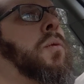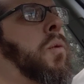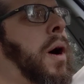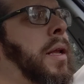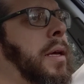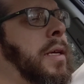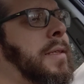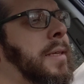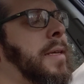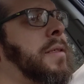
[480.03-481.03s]
what it
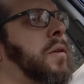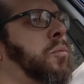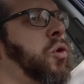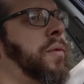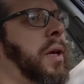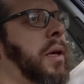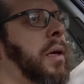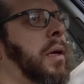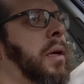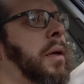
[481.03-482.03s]
says in the movie
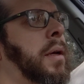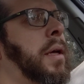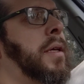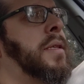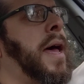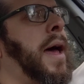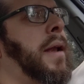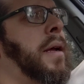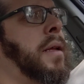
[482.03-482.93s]
is that